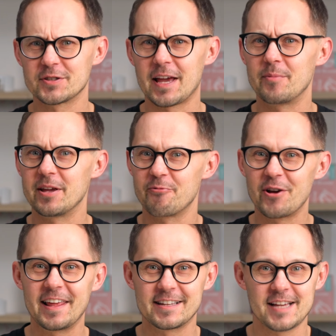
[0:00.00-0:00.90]
can be
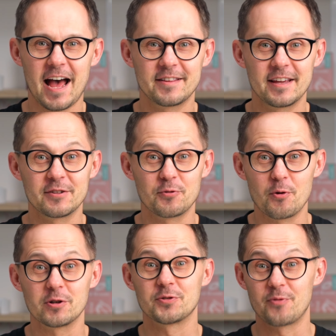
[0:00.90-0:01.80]
really exciting to
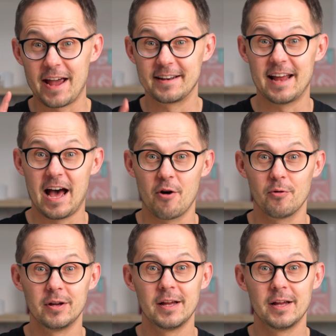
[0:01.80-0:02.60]
watch right now.